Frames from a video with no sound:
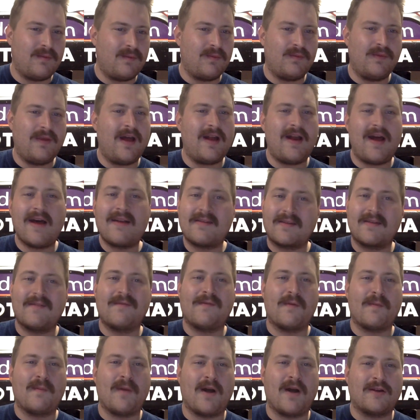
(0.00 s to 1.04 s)
not asking
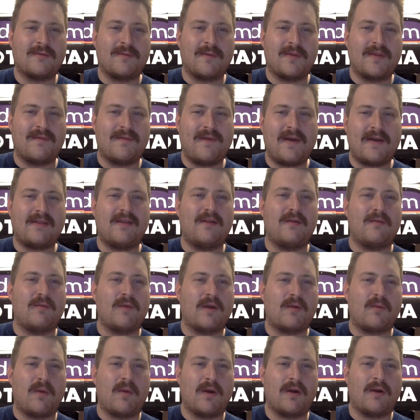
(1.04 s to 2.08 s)
for much. But the fact that a
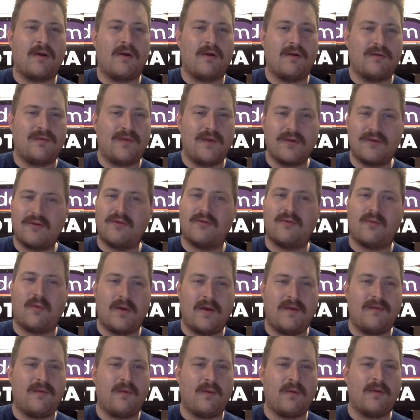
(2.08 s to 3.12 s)
Rick Ware car is finishing
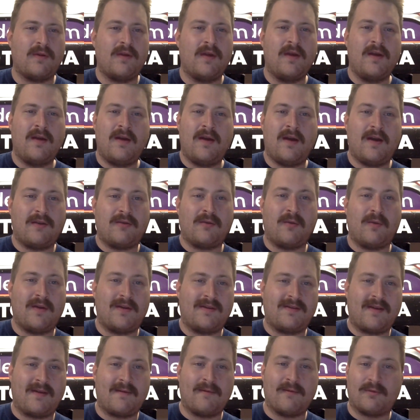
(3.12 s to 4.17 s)
24th and
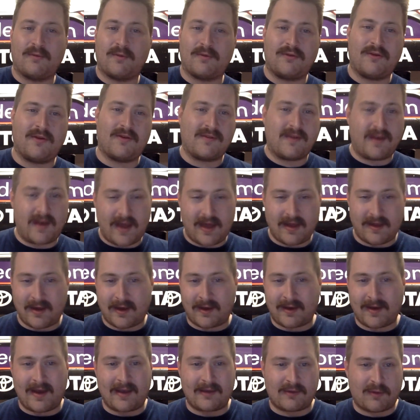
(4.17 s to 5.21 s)
27th with Justin Haley
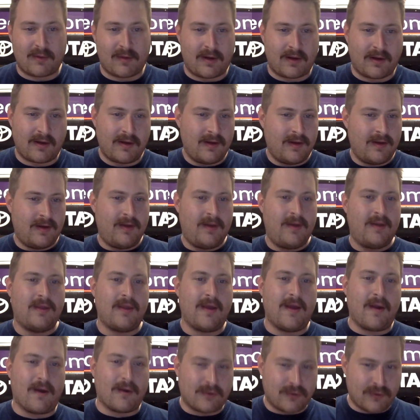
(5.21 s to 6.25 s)
and Kaz Grala,
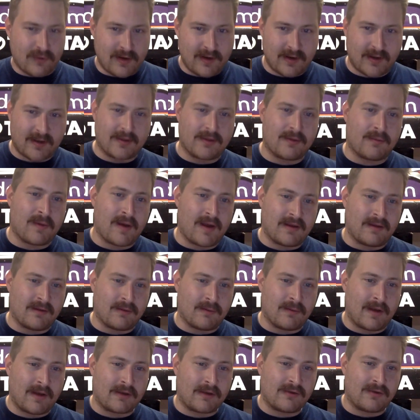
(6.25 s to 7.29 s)
they are trending in the right
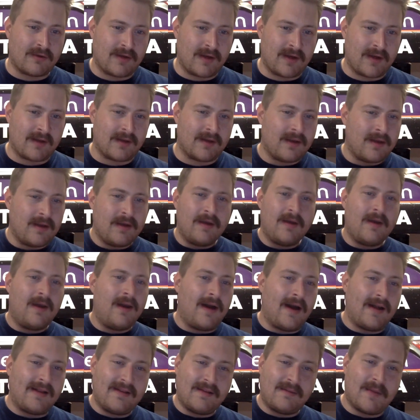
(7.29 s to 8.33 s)
direction. And
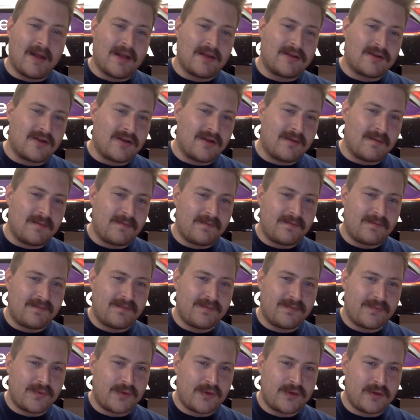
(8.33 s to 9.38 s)
I did mention him,
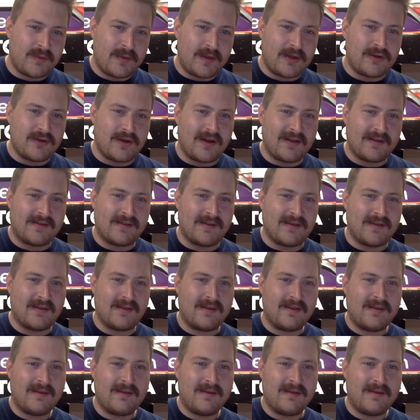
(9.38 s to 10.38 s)
Jimmy Johnson,